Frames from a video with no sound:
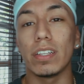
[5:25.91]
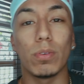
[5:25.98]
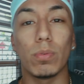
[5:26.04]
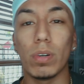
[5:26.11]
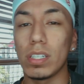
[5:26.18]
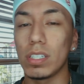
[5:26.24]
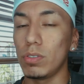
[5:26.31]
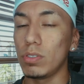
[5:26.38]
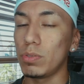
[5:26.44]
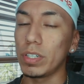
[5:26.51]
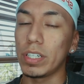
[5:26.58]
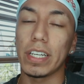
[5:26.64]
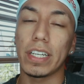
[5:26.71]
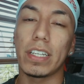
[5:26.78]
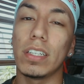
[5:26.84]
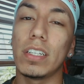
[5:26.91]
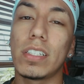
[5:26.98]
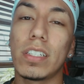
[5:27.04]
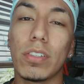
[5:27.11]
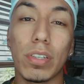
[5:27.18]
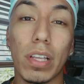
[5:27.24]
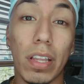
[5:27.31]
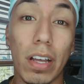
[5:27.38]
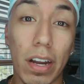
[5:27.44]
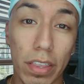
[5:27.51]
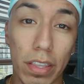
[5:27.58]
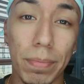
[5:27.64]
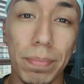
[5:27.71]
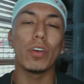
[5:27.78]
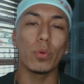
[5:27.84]
there was. It was ridiculous. There was a lot of
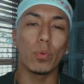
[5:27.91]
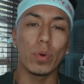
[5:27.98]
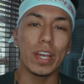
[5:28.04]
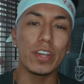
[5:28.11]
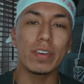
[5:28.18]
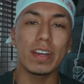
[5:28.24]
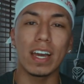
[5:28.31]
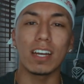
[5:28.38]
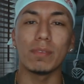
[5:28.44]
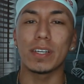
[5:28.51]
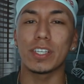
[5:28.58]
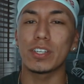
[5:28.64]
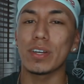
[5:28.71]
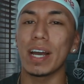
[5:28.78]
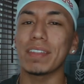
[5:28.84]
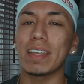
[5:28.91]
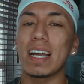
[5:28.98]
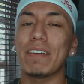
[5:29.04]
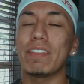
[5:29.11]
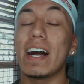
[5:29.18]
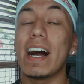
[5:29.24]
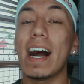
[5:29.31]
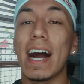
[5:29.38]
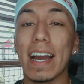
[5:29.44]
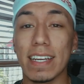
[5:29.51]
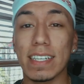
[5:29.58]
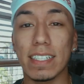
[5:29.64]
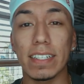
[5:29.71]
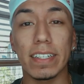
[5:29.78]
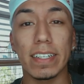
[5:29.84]
them. The way you get them is you have to have the
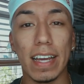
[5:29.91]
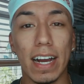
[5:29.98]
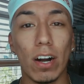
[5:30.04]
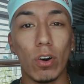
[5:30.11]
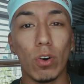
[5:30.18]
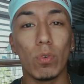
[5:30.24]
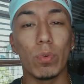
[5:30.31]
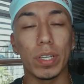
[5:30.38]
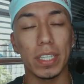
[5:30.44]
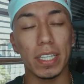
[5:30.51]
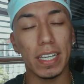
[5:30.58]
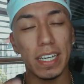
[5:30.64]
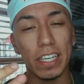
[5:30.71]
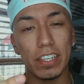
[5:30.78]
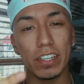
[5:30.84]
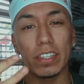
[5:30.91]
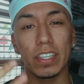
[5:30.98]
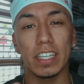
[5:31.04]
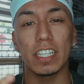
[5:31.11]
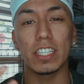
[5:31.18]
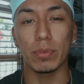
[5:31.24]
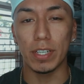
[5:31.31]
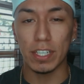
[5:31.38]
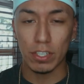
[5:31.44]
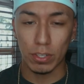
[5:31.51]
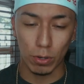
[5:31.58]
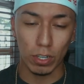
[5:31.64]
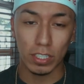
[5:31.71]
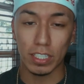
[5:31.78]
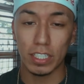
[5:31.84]
highest account with each of these three
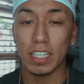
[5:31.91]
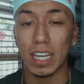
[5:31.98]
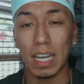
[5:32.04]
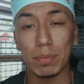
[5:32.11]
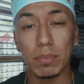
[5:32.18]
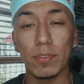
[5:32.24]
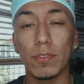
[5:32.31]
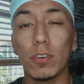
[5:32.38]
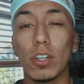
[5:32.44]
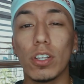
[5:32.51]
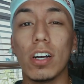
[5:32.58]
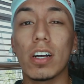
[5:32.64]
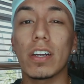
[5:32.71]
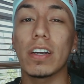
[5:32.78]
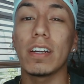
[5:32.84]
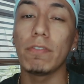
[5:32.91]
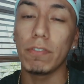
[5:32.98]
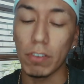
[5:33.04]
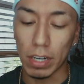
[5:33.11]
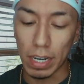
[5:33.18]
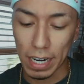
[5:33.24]
stores, Champs, Foot Locker, and Foot